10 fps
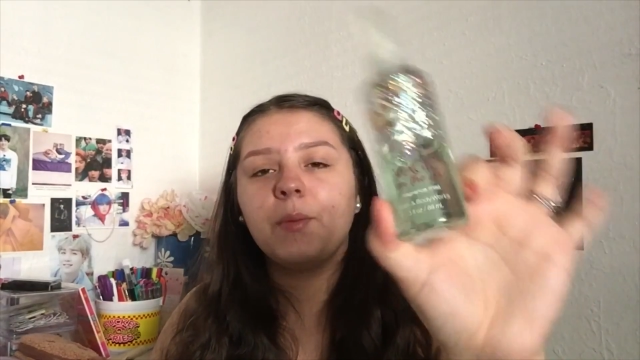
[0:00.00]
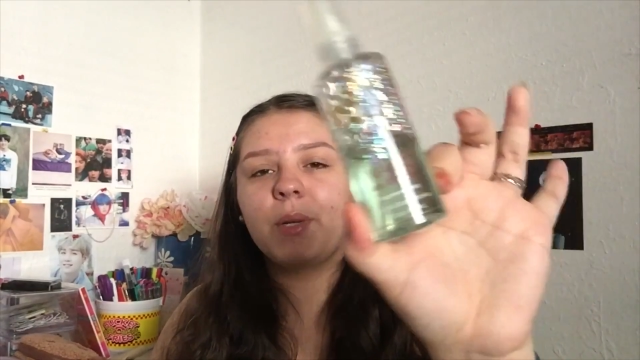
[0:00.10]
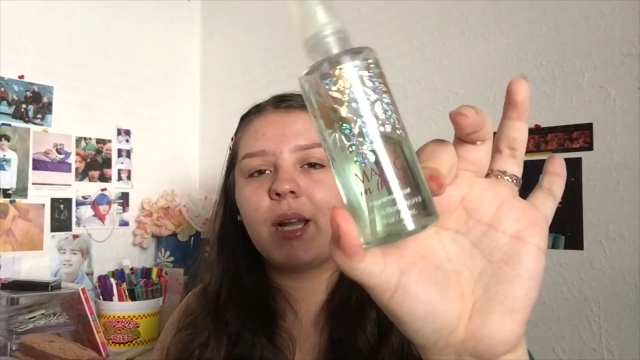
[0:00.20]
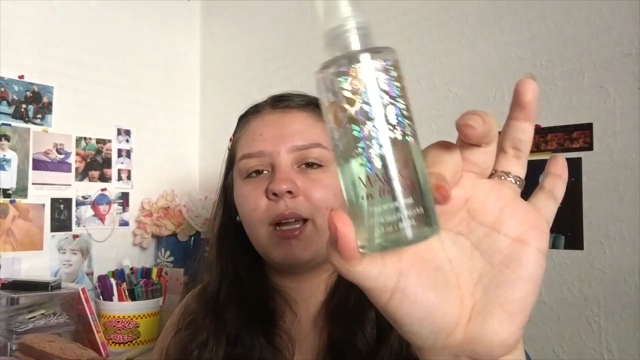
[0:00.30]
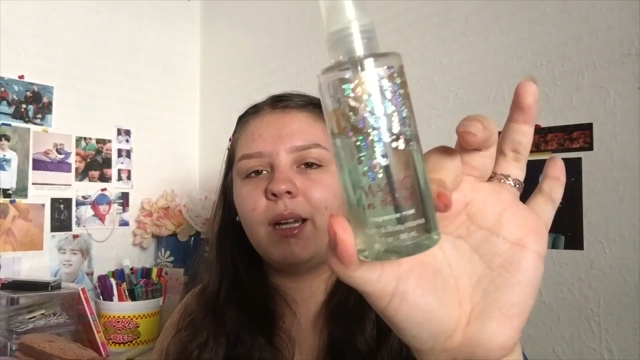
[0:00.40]

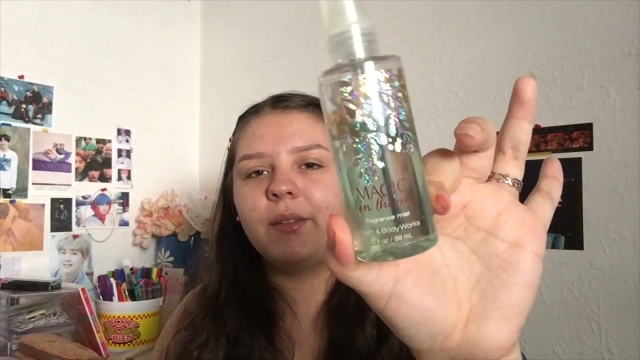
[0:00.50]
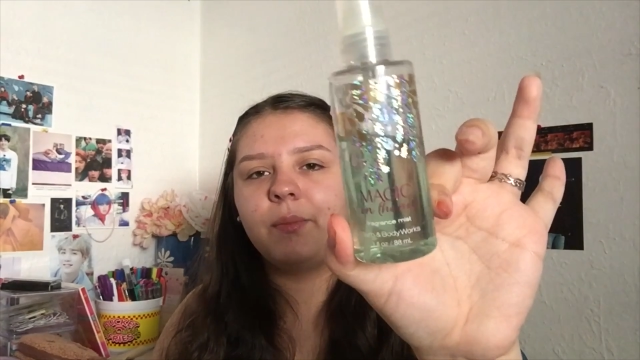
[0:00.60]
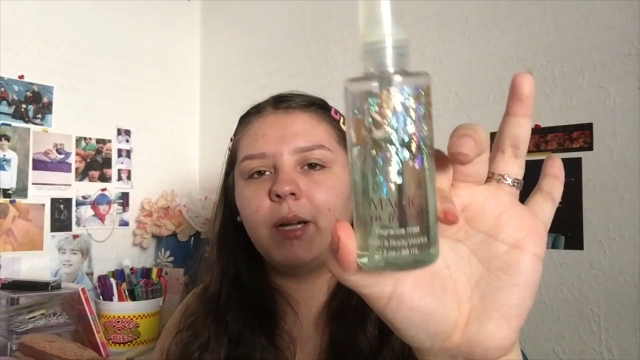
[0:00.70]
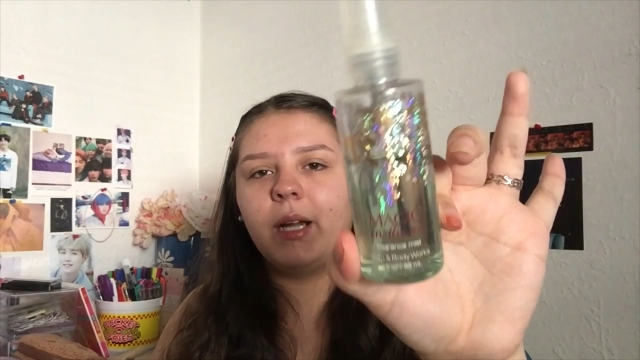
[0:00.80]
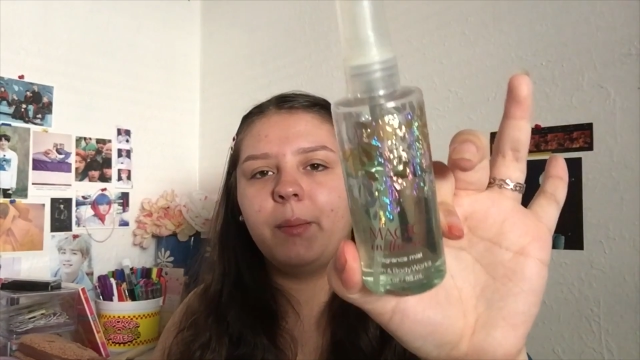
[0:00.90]
But I have
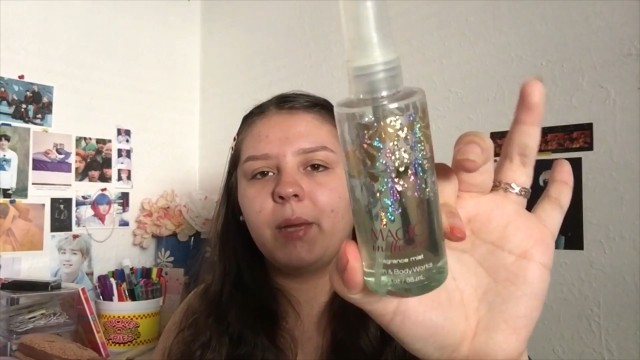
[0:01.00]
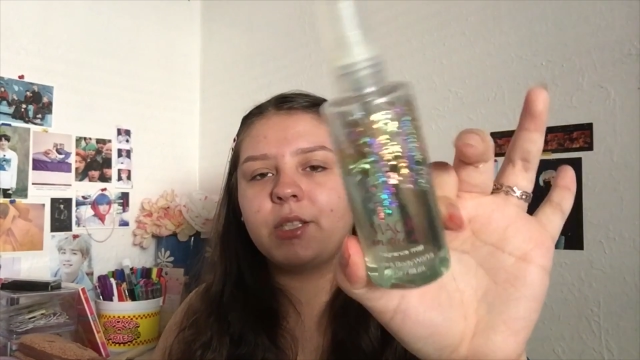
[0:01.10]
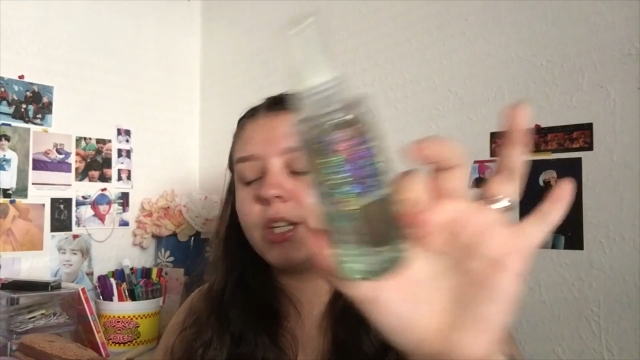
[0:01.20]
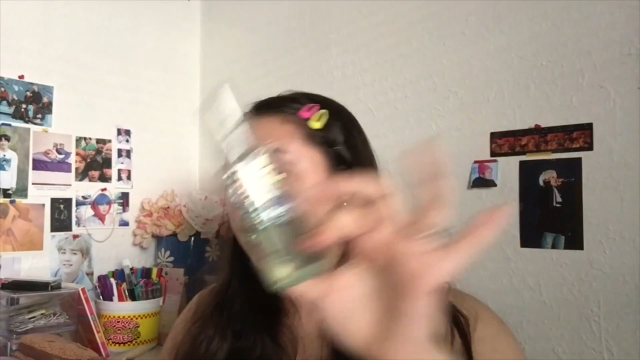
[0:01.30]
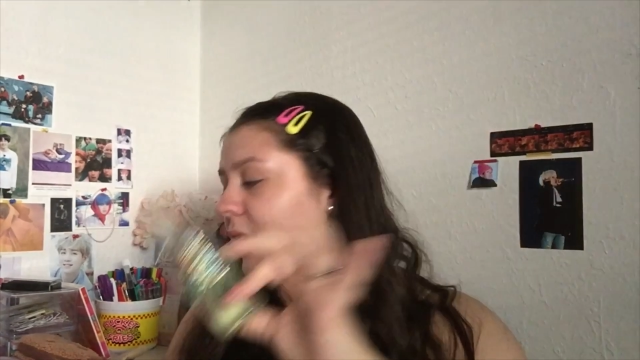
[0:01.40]
my
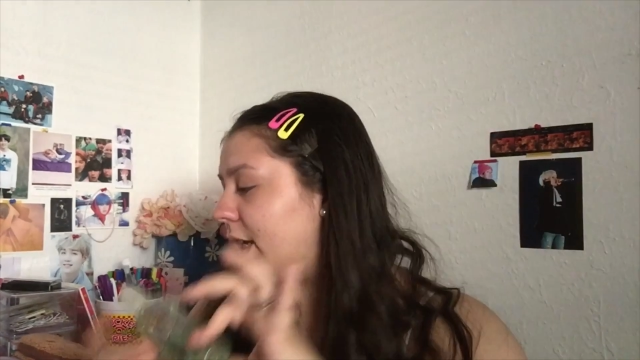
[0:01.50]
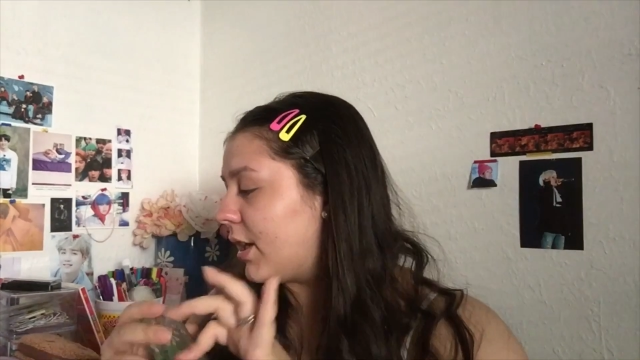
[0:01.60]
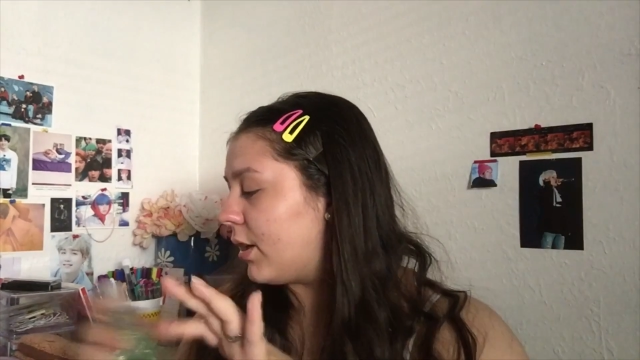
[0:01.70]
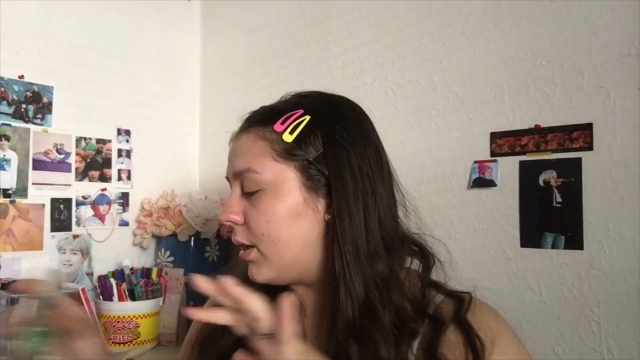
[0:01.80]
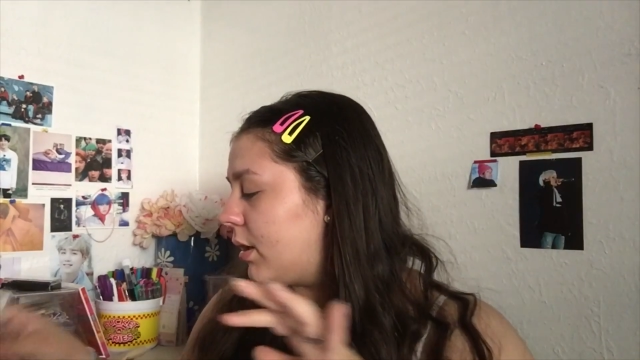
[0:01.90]
Magic in the
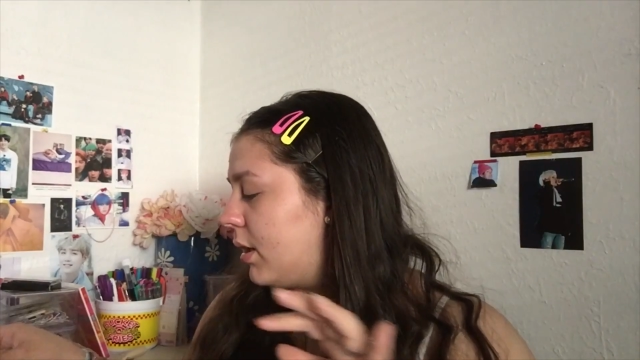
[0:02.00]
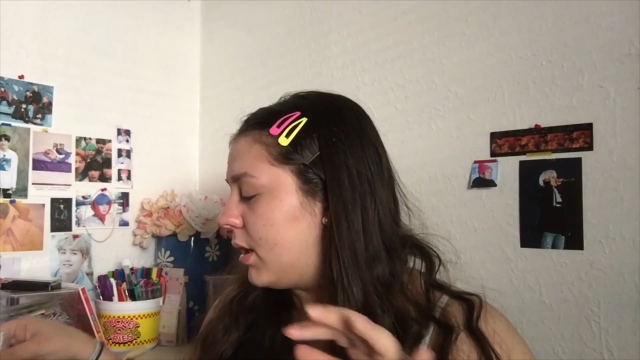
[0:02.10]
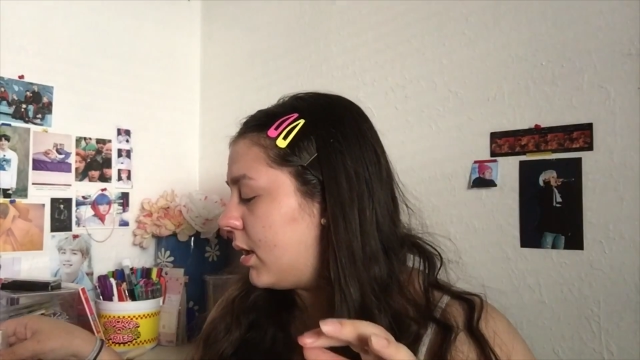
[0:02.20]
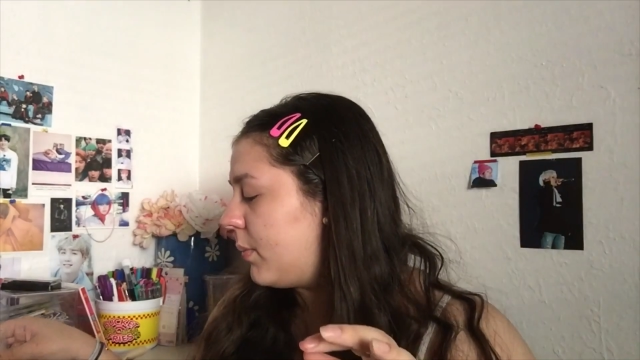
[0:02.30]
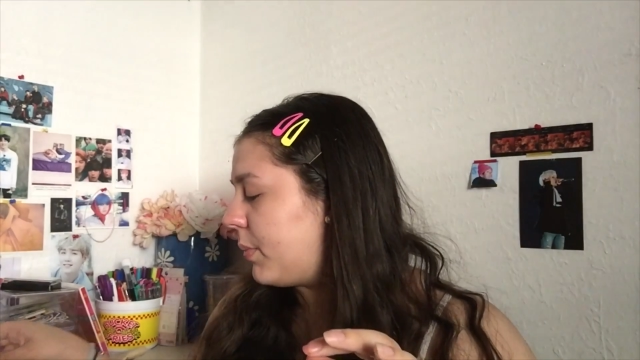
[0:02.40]
Air
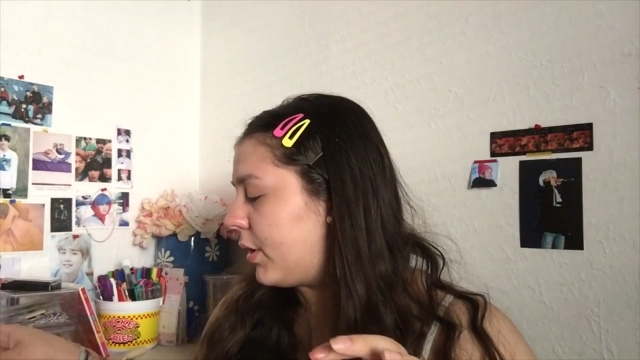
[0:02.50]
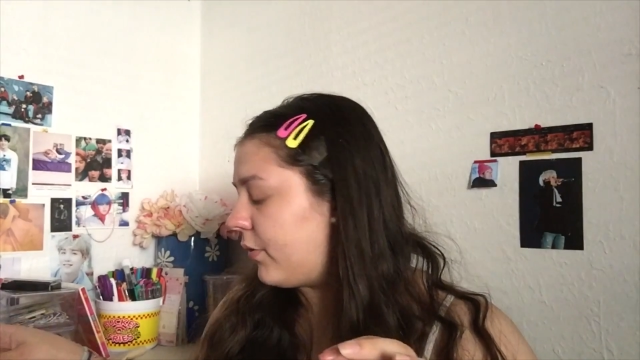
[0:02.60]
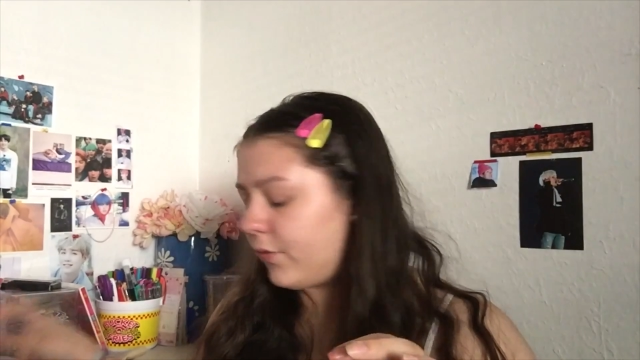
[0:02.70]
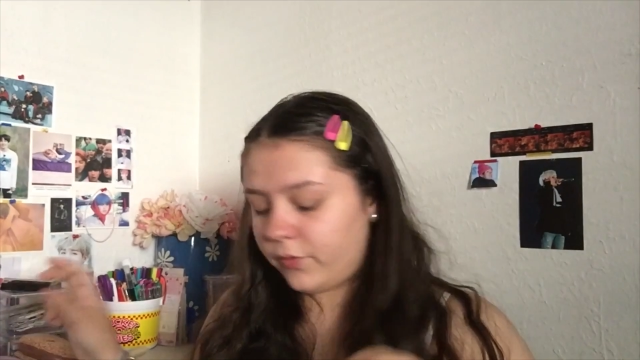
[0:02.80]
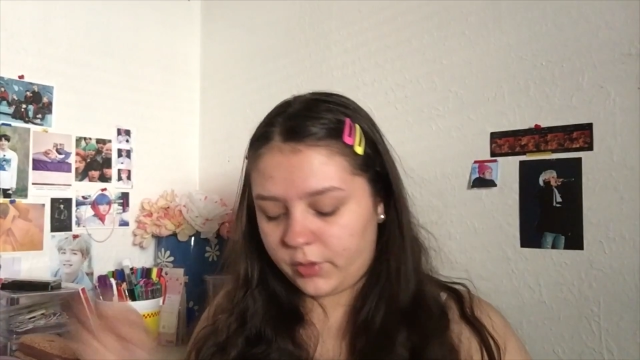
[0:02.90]

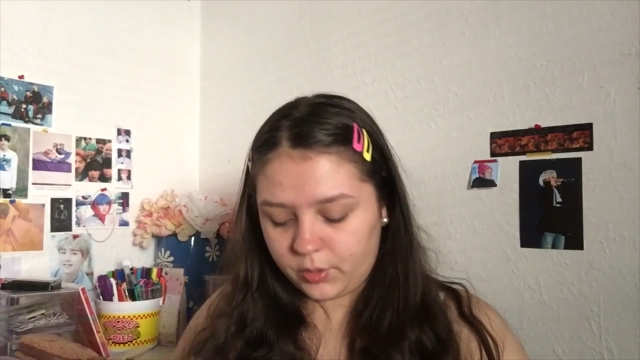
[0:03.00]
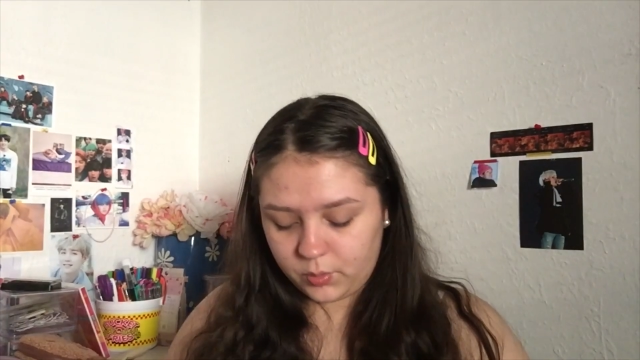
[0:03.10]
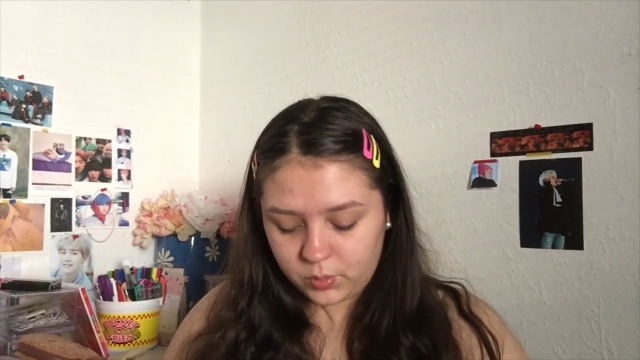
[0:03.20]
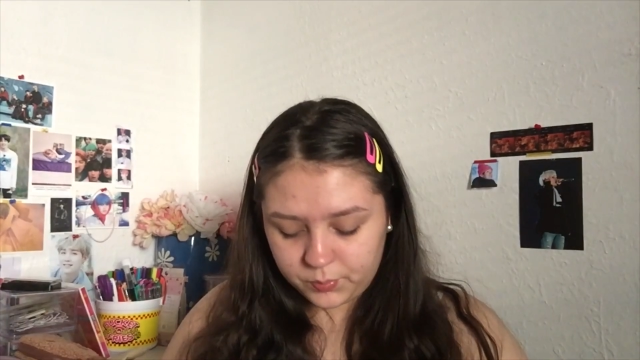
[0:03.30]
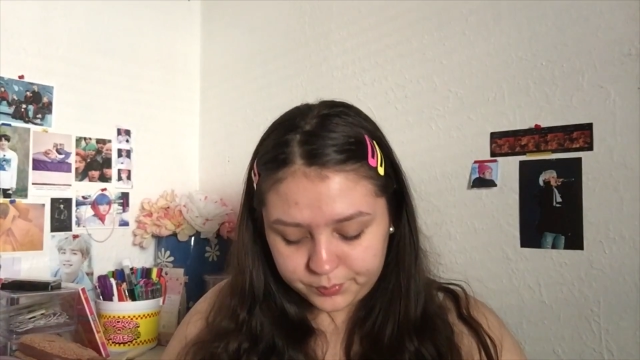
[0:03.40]

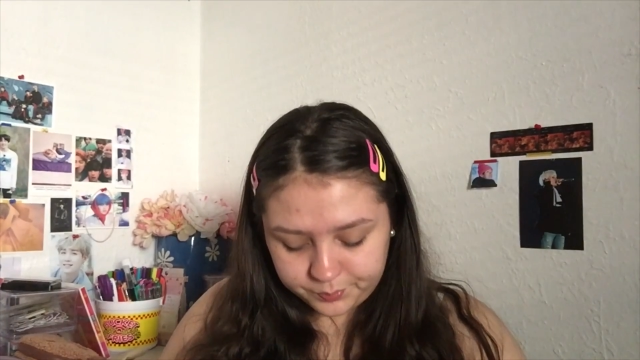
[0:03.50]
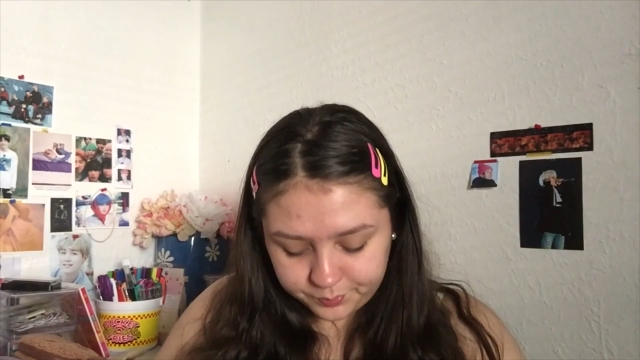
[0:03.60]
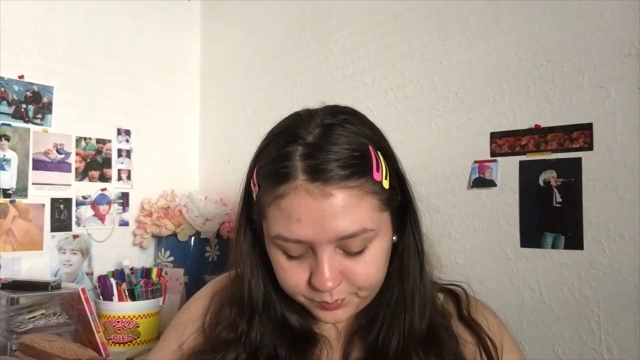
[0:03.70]
perfume.